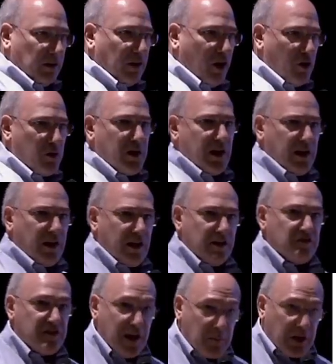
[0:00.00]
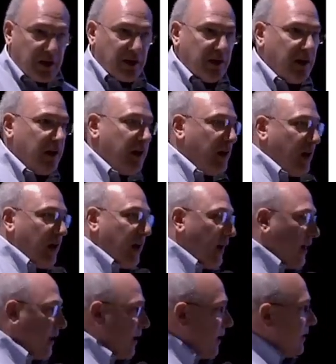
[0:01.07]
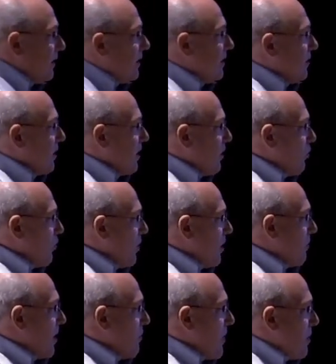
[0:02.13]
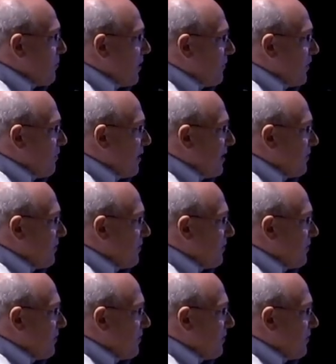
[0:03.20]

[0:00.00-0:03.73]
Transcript: alone, in, in Dimock, uh, you know, a, a, member of your